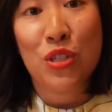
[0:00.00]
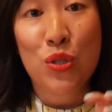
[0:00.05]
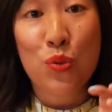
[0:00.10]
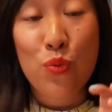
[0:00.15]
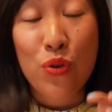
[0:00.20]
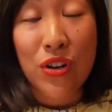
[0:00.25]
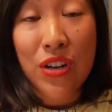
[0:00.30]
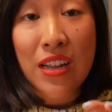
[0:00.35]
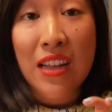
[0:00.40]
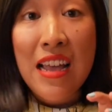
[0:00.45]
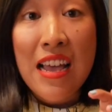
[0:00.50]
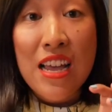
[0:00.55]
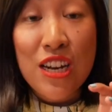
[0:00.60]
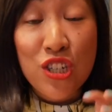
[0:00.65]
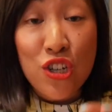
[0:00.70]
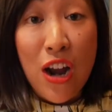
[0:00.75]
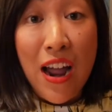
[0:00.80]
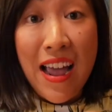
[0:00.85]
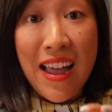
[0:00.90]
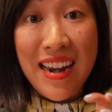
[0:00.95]
just want to
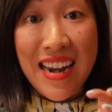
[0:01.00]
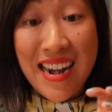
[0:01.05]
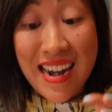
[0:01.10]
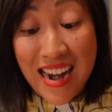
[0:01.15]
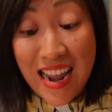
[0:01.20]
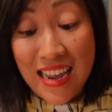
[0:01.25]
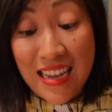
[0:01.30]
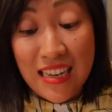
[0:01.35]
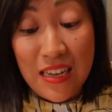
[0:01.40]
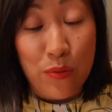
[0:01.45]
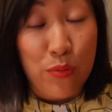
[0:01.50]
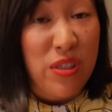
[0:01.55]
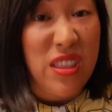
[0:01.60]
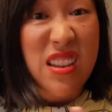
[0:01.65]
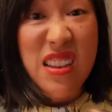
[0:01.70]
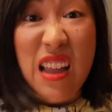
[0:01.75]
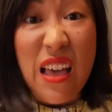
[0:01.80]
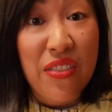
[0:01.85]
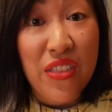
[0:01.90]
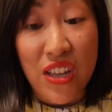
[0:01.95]
try it naked with
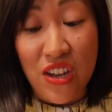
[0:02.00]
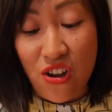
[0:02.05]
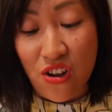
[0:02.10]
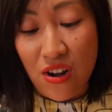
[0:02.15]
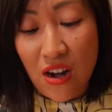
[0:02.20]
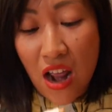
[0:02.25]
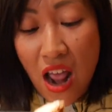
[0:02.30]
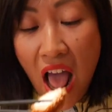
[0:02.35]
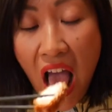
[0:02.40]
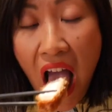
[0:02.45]
nothing on it.